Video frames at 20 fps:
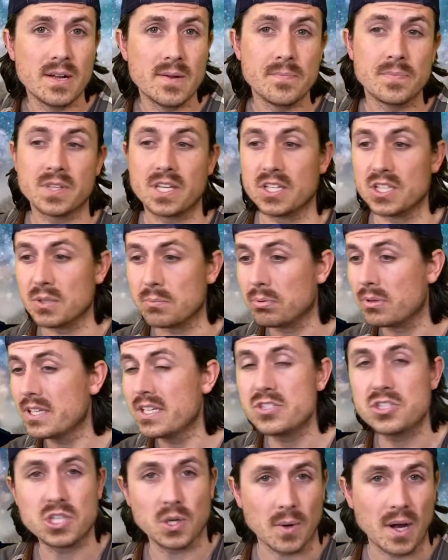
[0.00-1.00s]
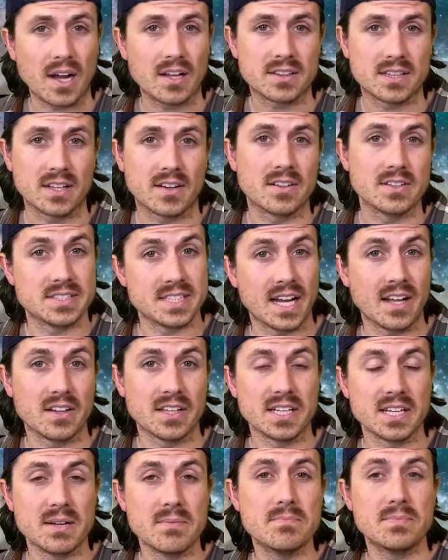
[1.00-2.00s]
Can you please go out there and tell
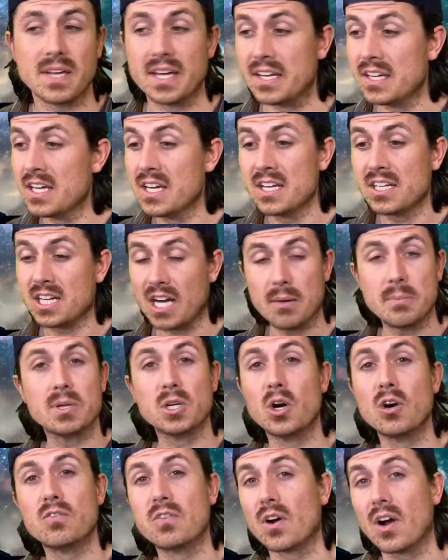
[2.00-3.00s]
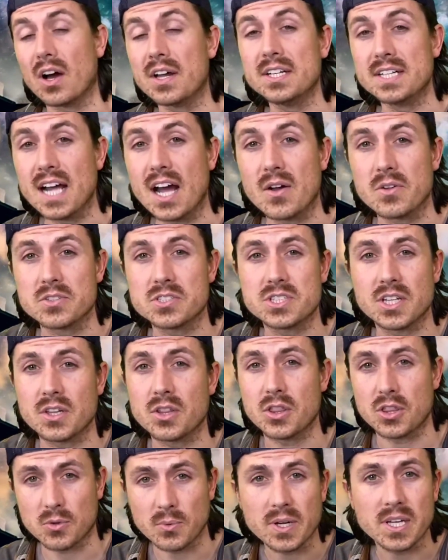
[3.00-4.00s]
him that coming over unannounced at
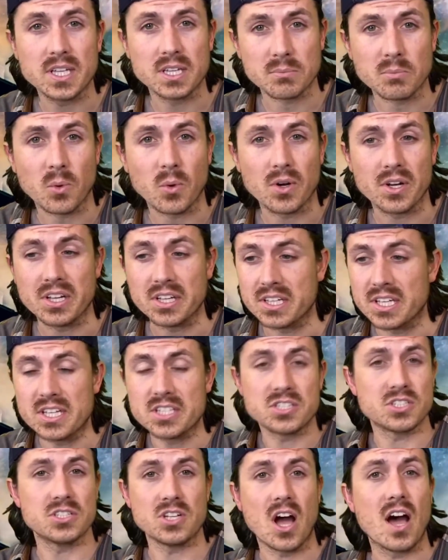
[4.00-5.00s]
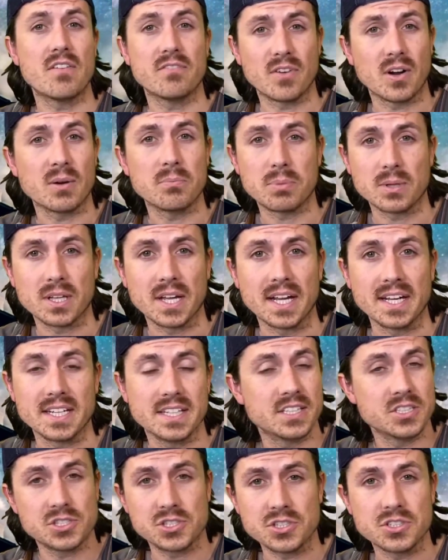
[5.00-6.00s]
3 a.m. is not very polite, and he
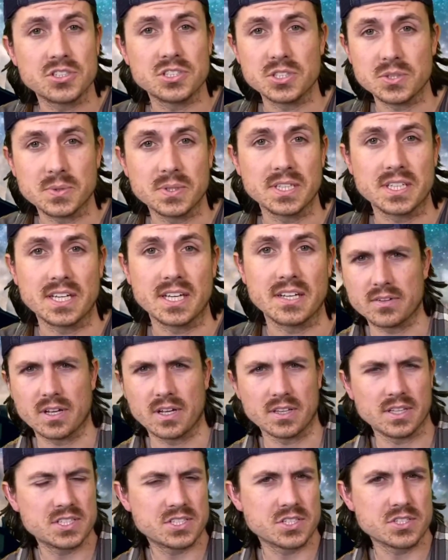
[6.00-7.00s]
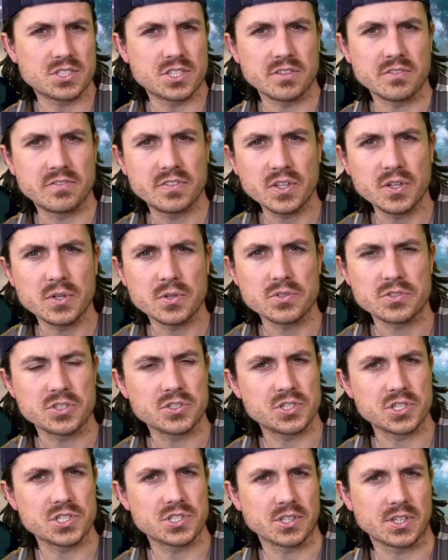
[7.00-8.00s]
shouldn't do it again?" Alyssa's confused, and
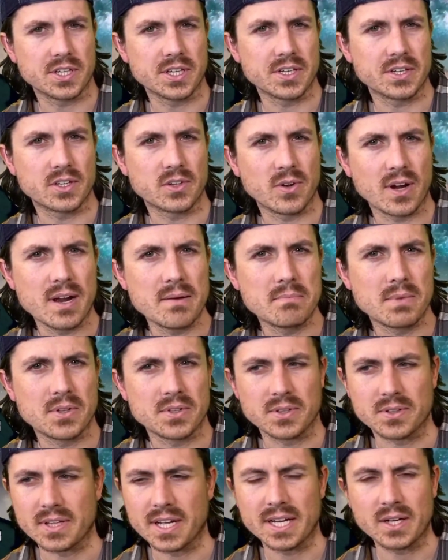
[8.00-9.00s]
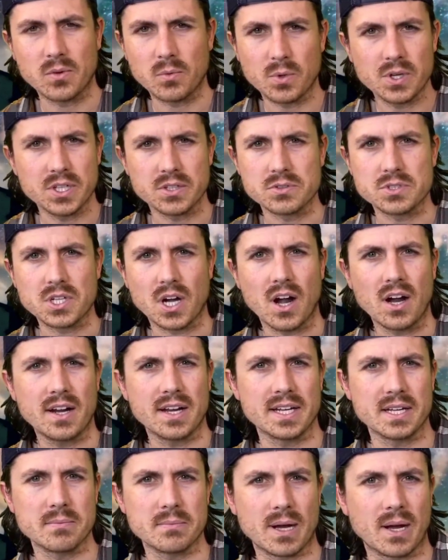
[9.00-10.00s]
she's looking at her grandmother like, "What are you talking
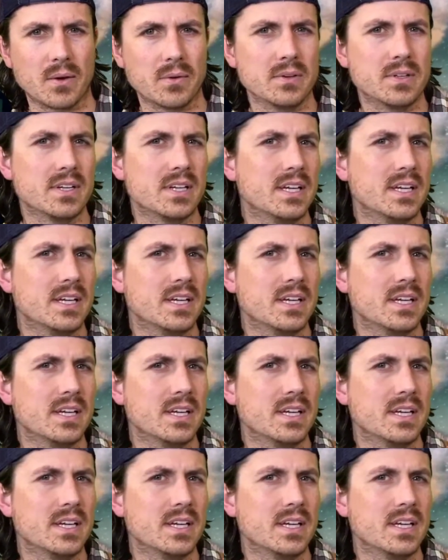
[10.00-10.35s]
about?"